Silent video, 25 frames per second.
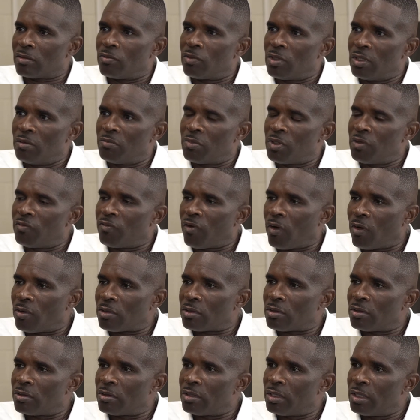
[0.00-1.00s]
William P.
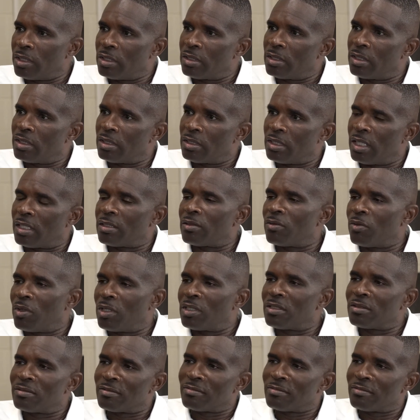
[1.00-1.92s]
Foster and Dr. White.